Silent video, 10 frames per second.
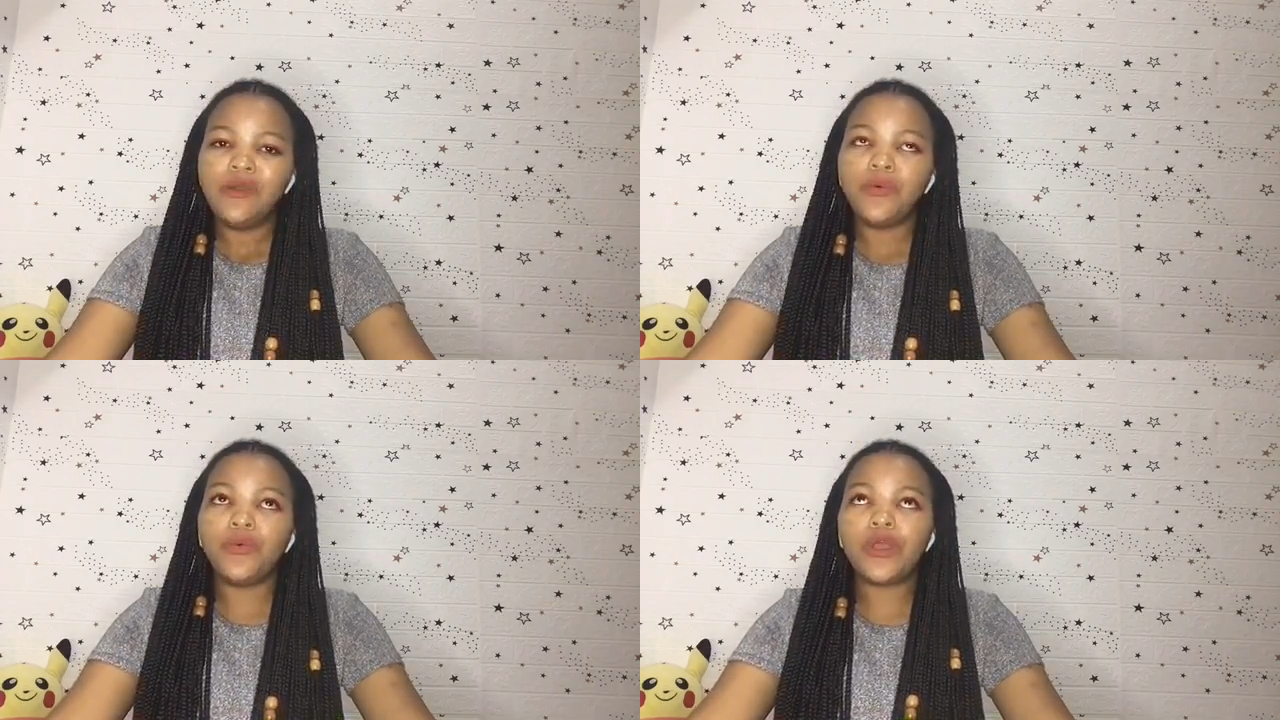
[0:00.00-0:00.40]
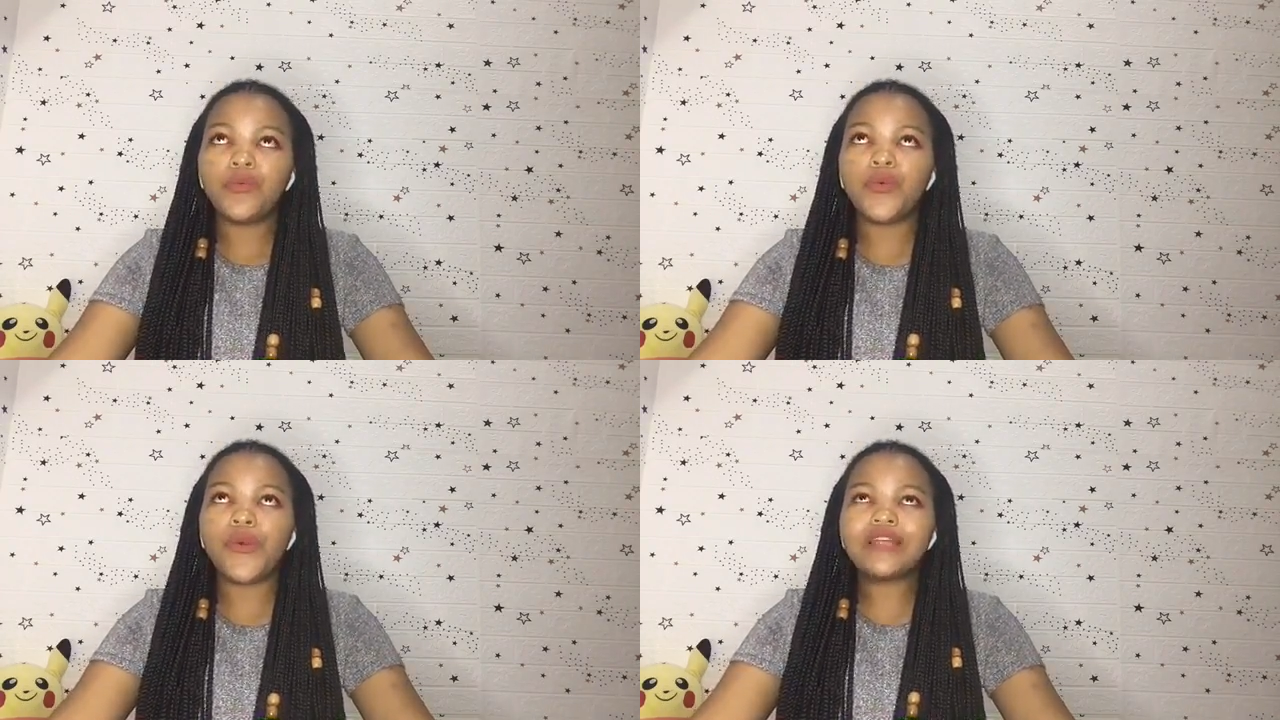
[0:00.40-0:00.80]
when
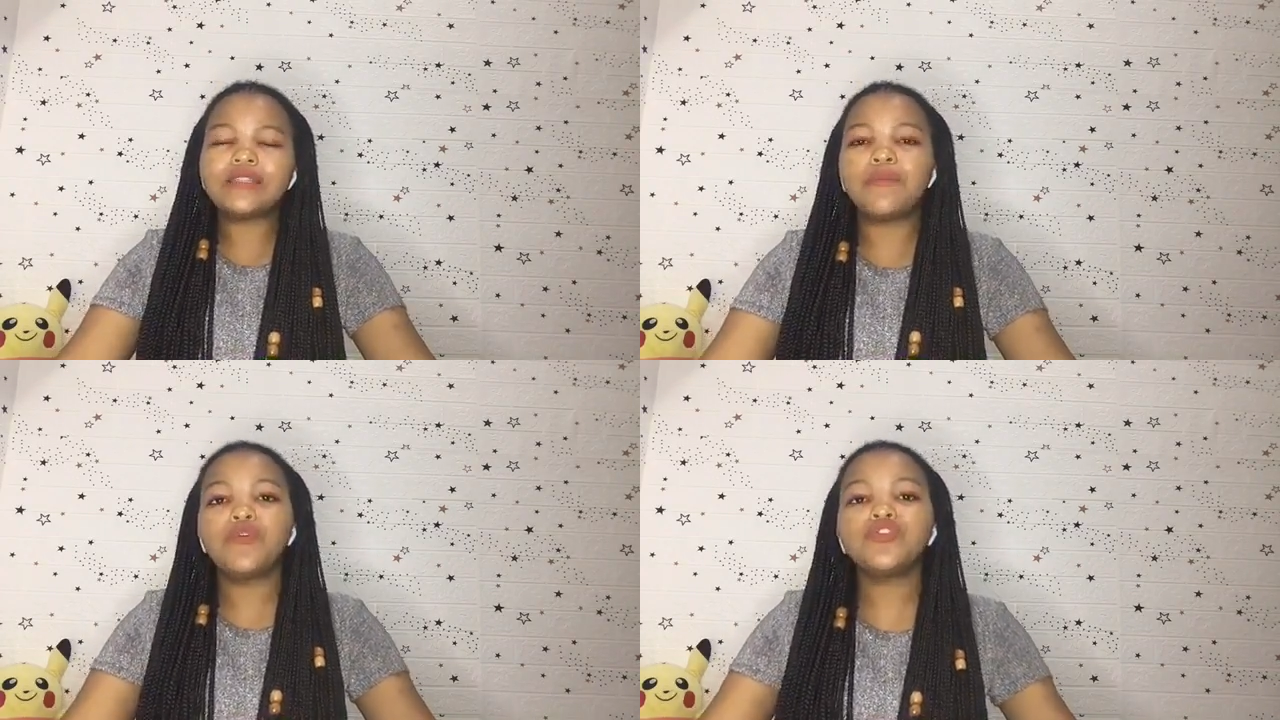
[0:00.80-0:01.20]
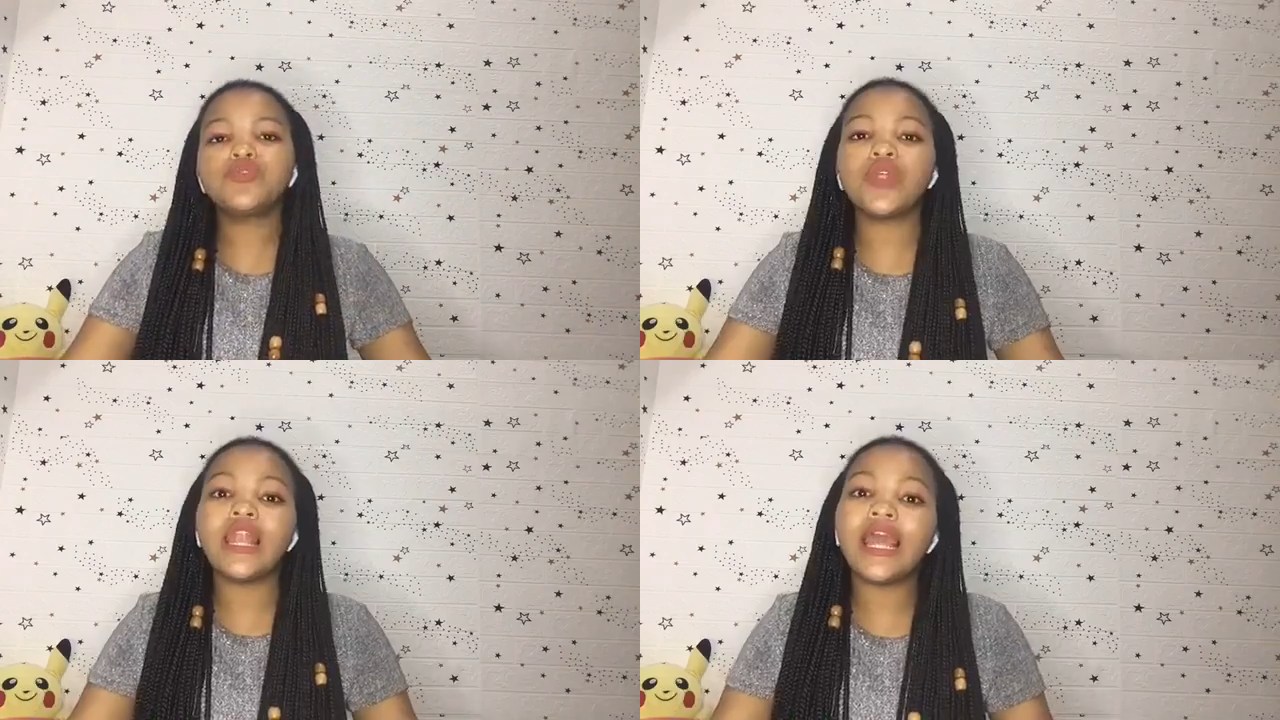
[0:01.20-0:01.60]
we were supposed
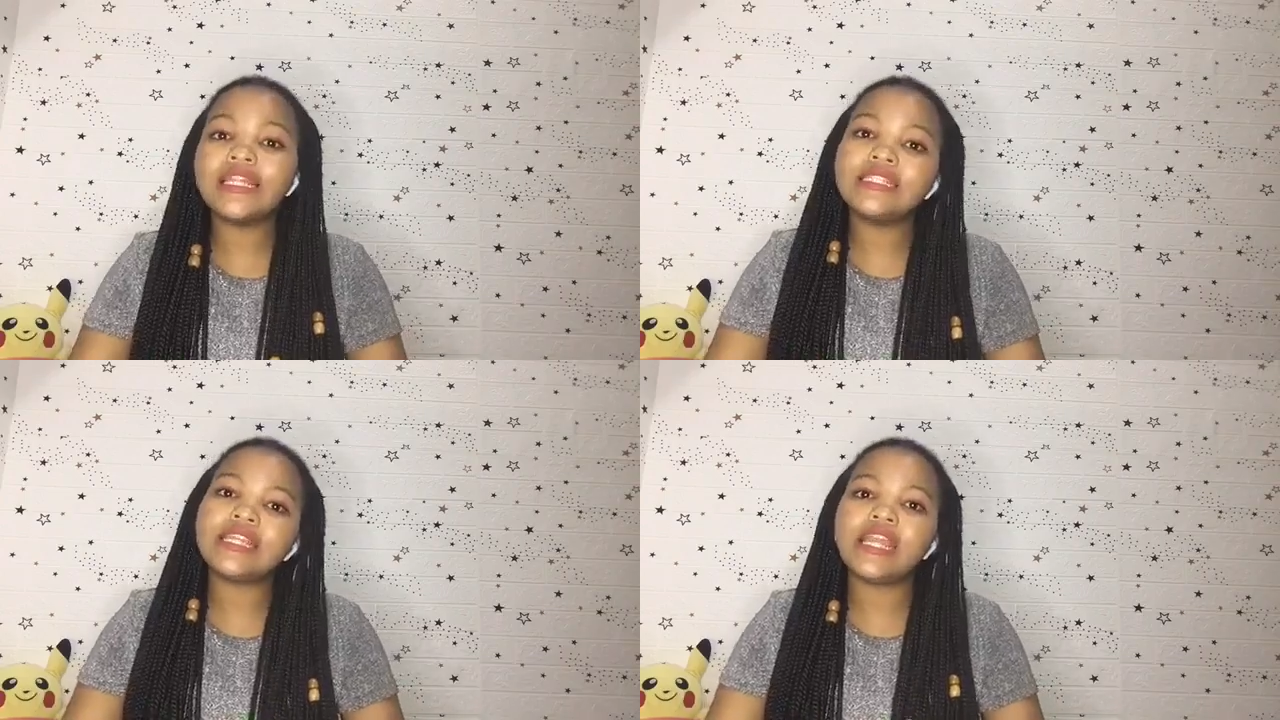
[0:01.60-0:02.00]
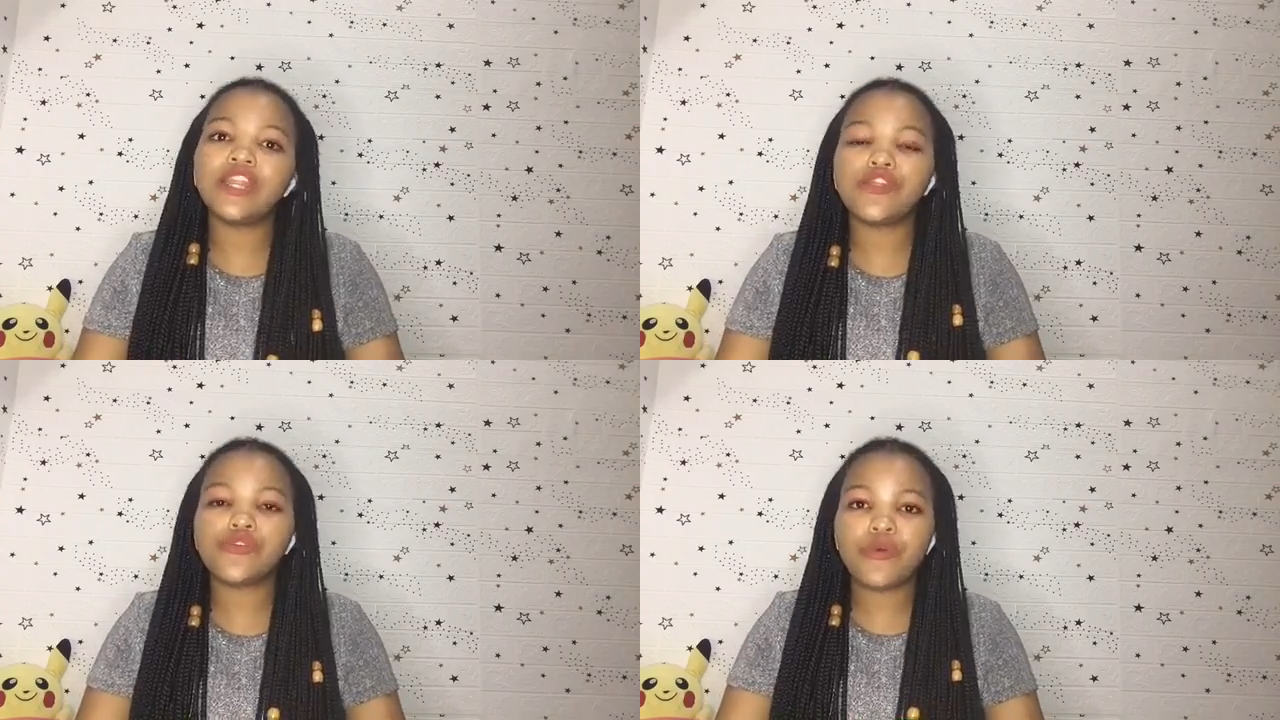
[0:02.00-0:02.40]
to land in
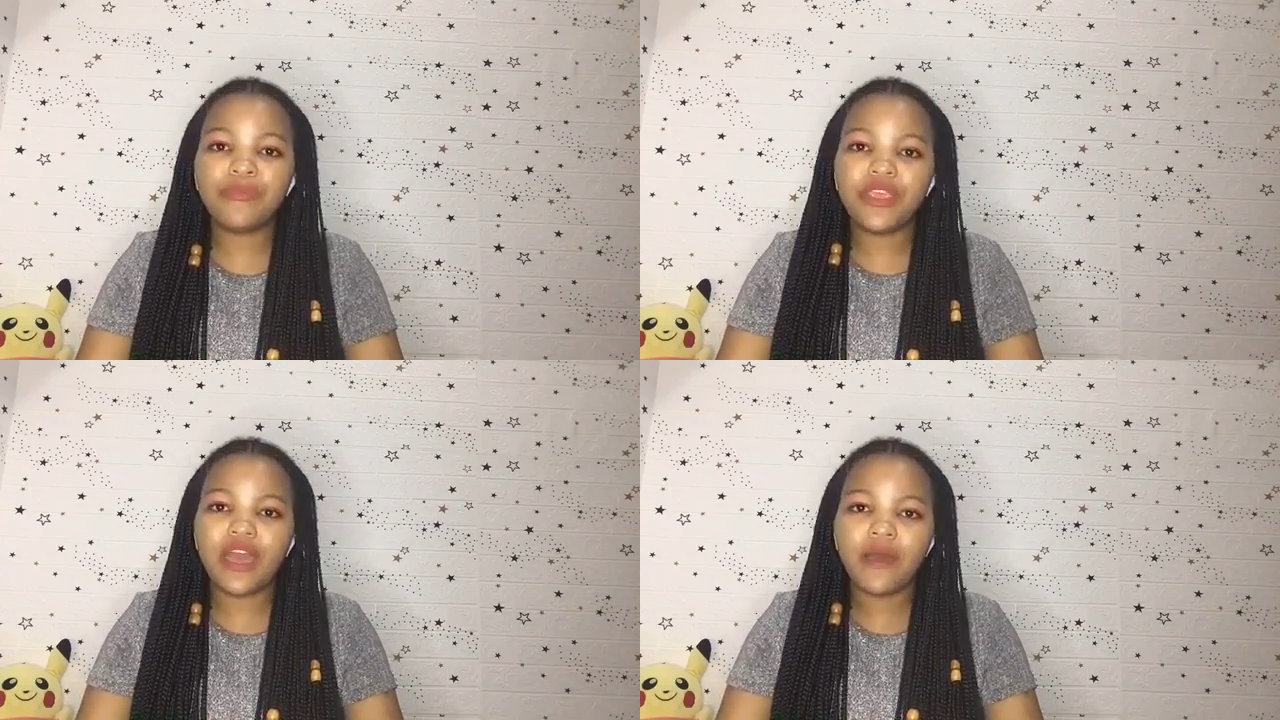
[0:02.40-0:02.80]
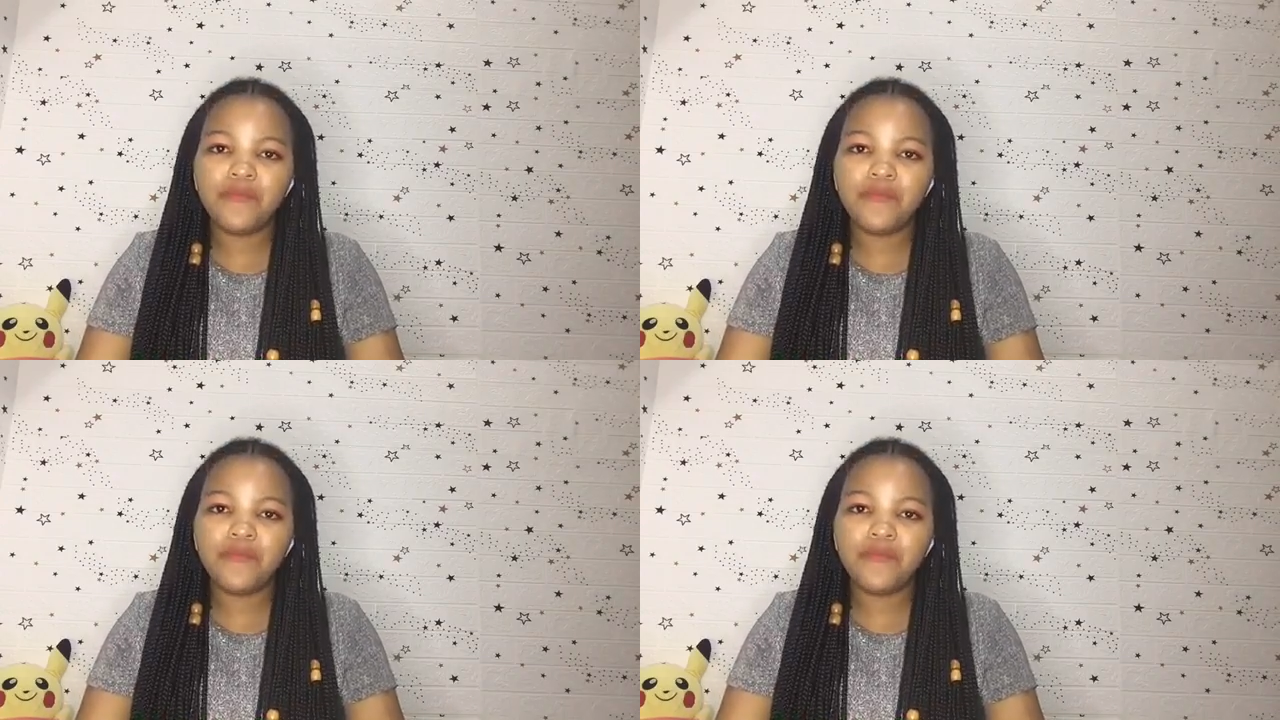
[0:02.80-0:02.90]
Ethiopia,